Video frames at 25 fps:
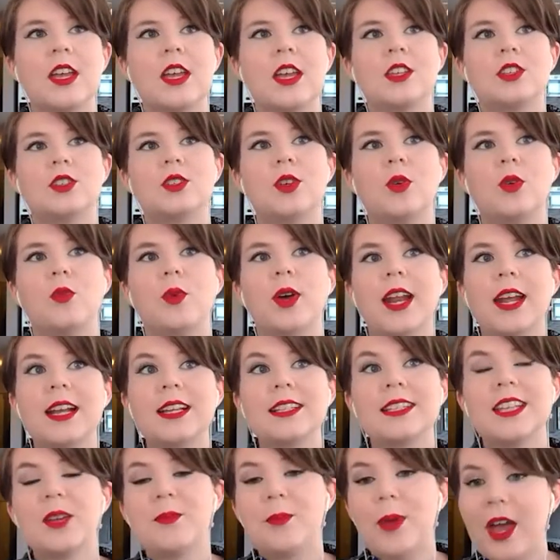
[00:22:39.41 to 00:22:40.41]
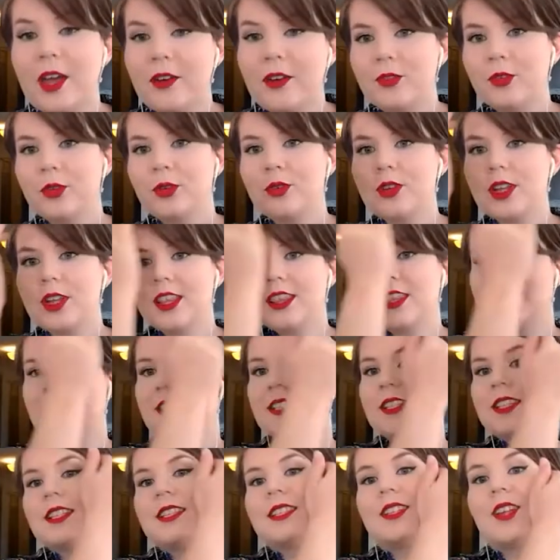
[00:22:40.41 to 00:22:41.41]
So when I say pet food, this
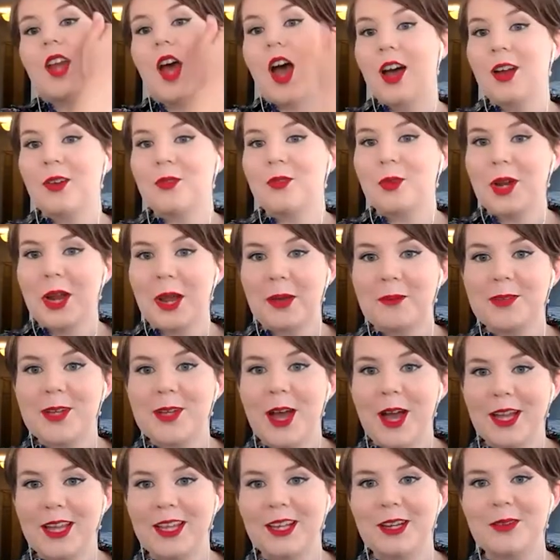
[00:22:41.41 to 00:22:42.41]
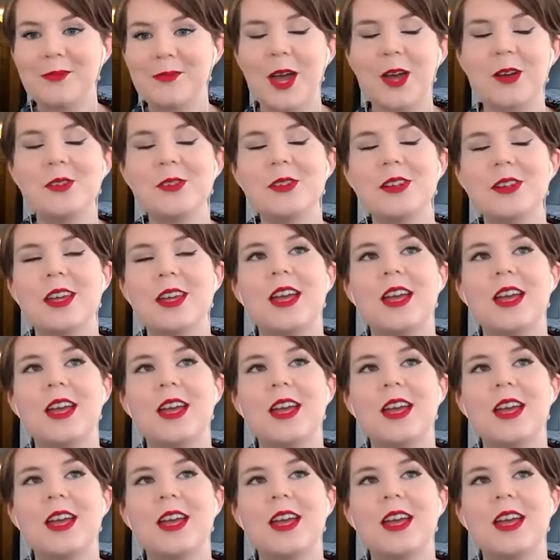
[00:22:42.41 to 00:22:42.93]
is not what I'm talking about.